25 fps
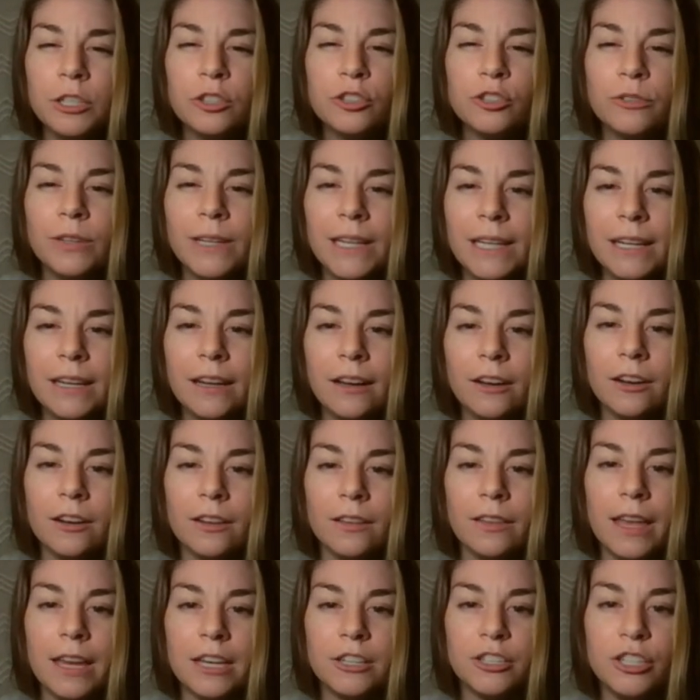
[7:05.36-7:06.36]
treating her
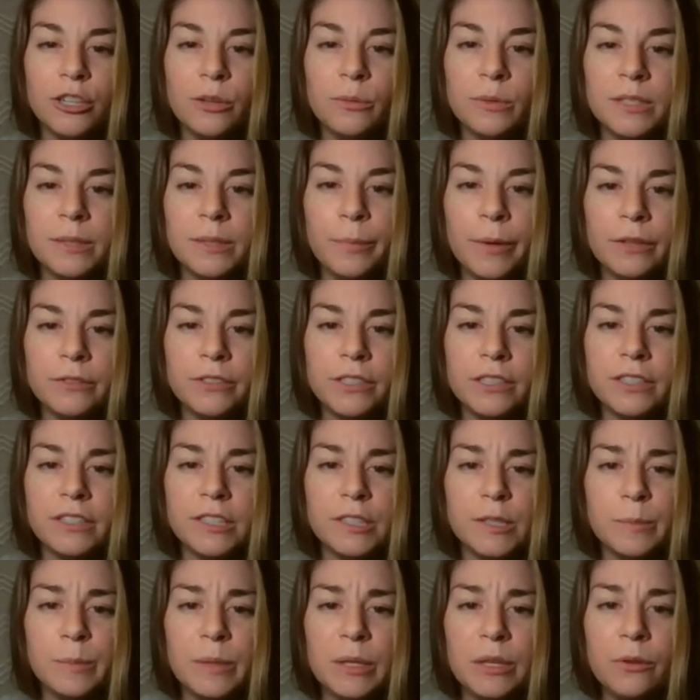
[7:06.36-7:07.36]
like she was about to
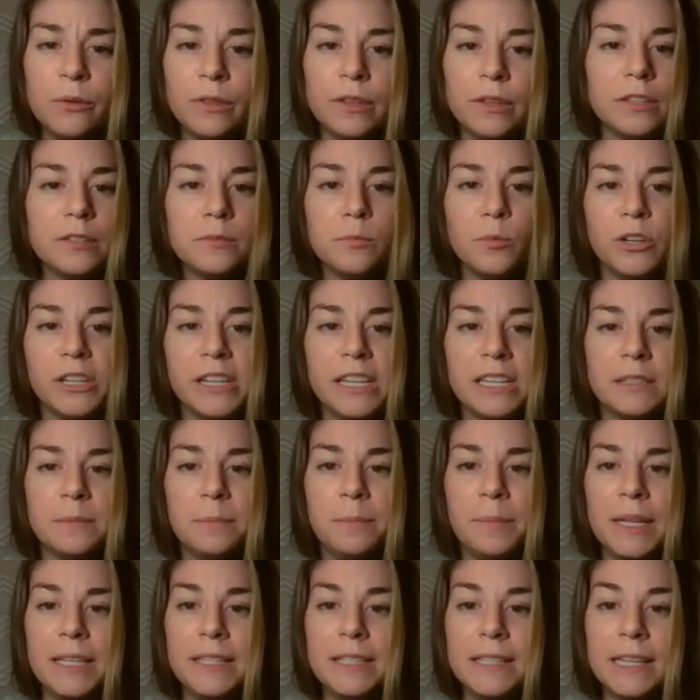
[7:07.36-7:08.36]
spew this morning's
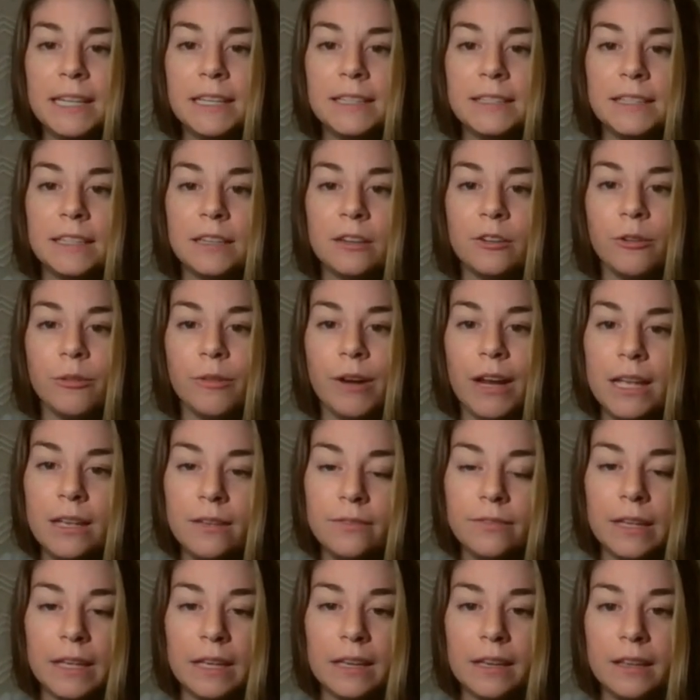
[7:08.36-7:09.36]
biscuits and
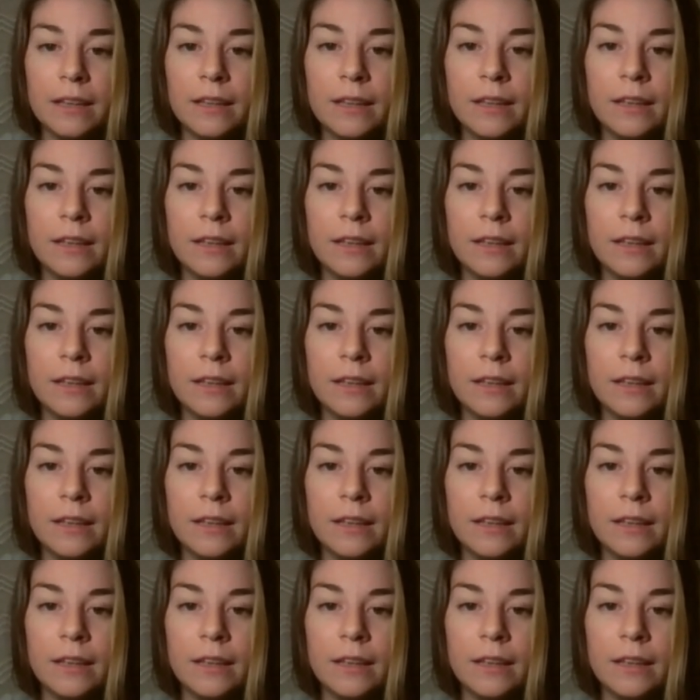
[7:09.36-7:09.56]
gravy?